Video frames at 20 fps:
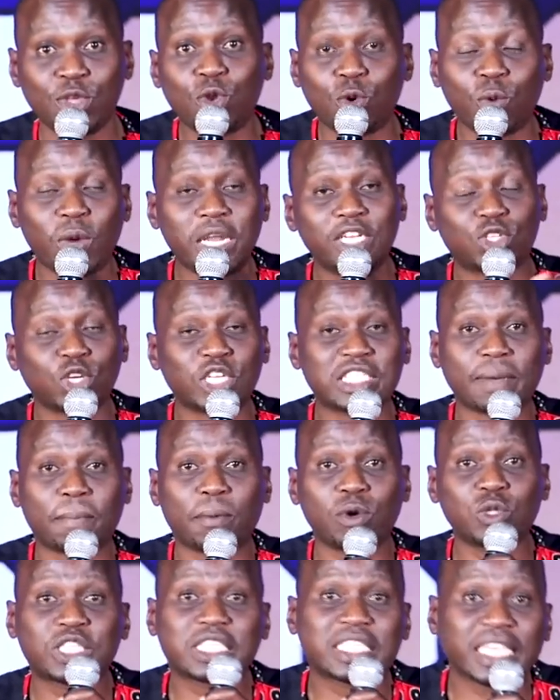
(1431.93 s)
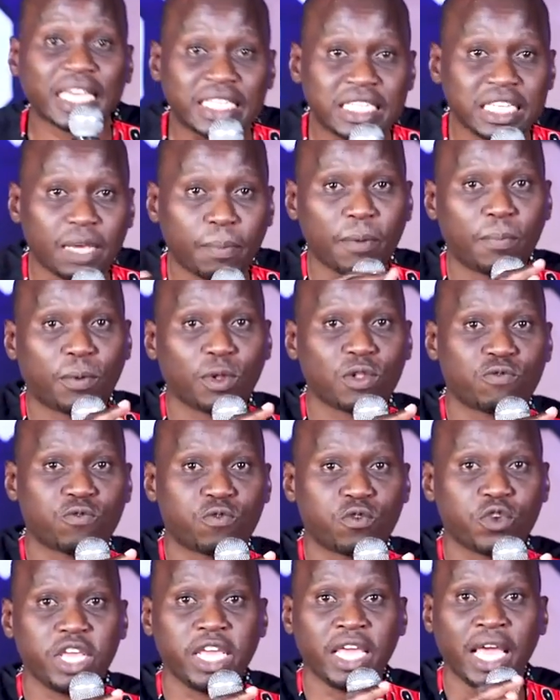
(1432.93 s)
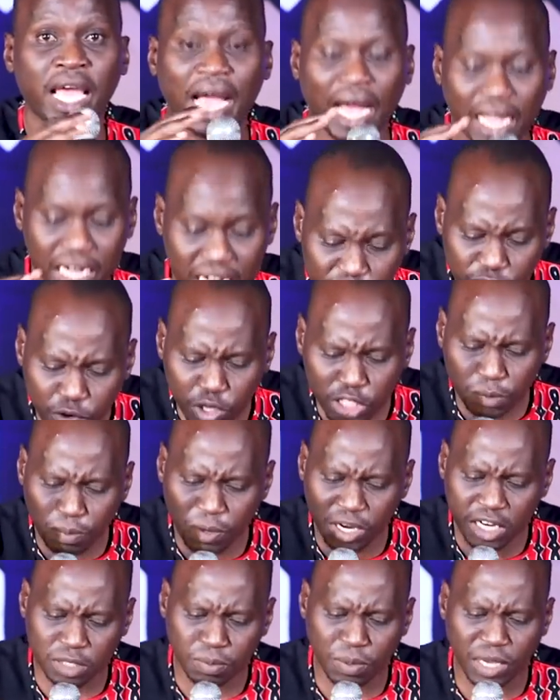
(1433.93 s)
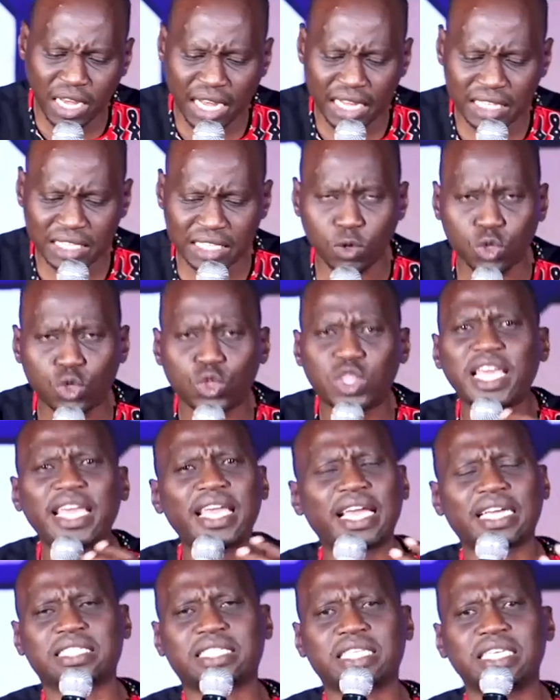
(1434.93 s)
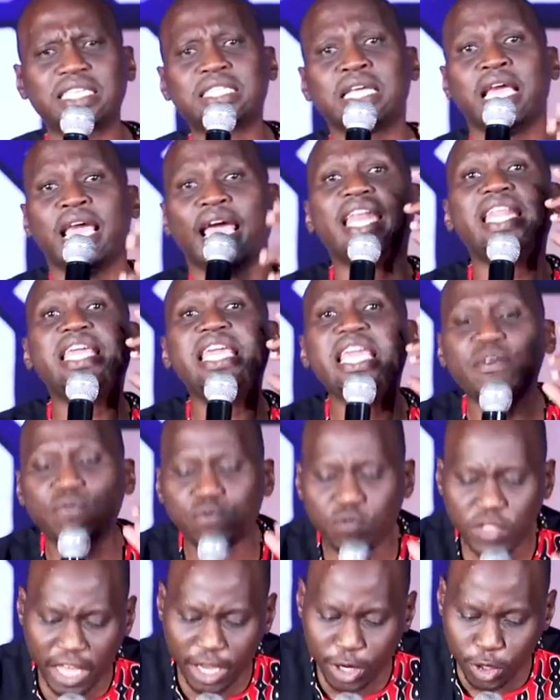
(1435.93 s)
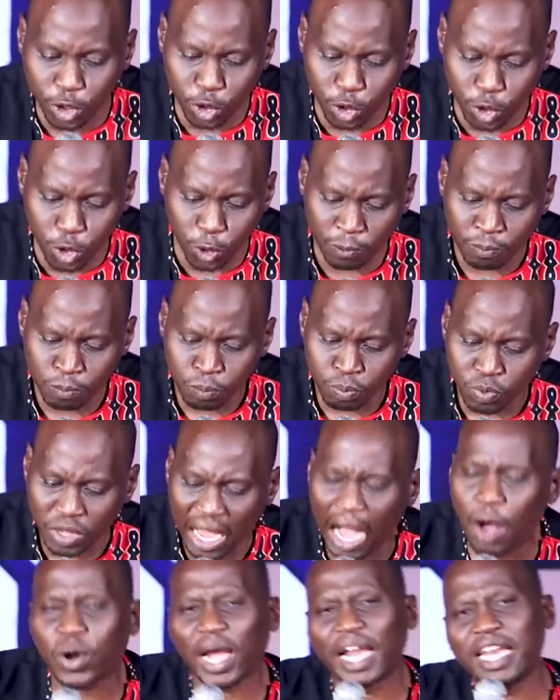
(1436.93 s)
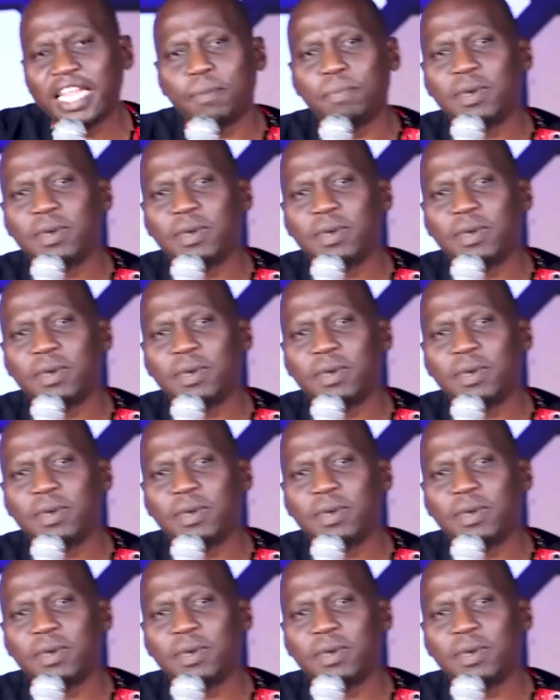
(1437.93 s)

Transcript: You know, when he talks about setting people free and evil spirits being cast out, do they exist? And if they do, how can